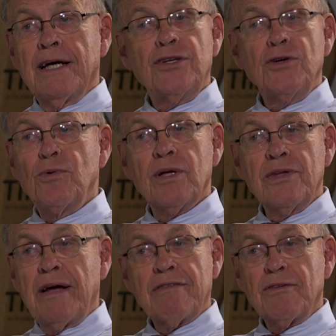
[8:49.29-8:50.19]
And you will
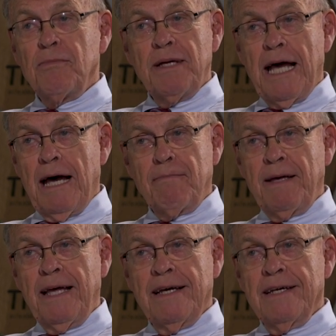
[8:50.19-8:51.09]
never be
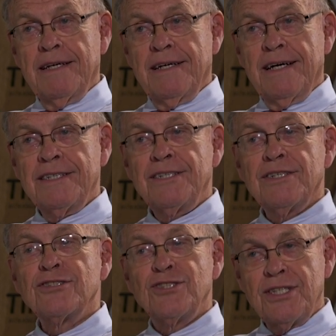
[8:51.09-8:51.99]
happy
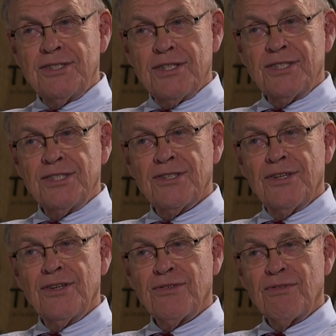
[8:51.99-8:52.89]
until Jesus is
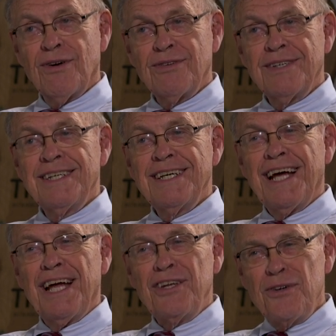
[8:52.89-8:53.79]
on the throne
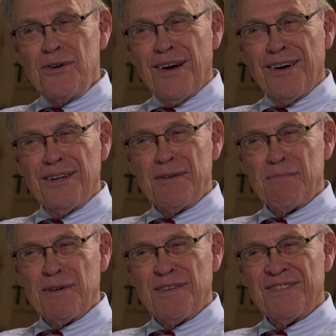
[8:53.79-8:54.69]
and you are on the
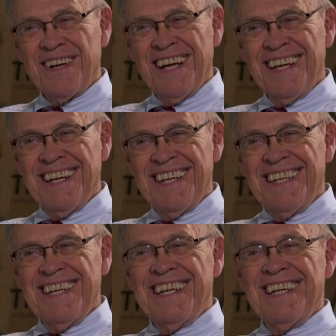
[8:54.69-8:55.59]
periphery.
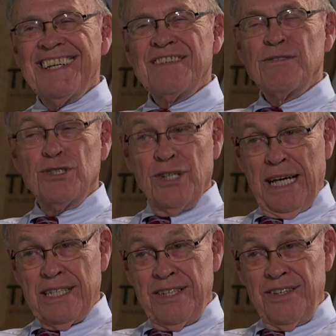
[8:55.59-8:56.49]
Would you
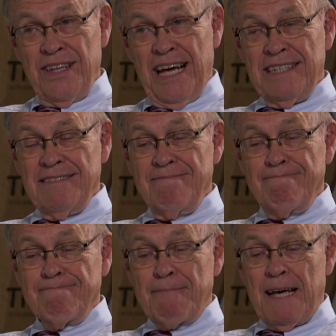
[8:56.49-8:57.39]
like to do that?
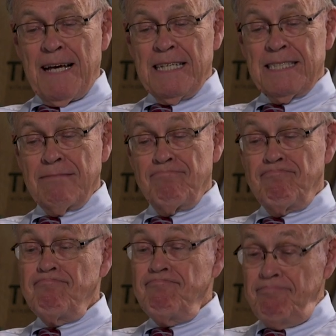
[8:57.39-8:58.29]
I said,
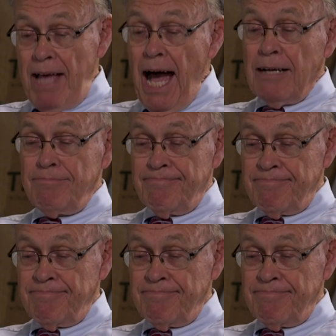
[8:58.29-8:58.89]
Yeah.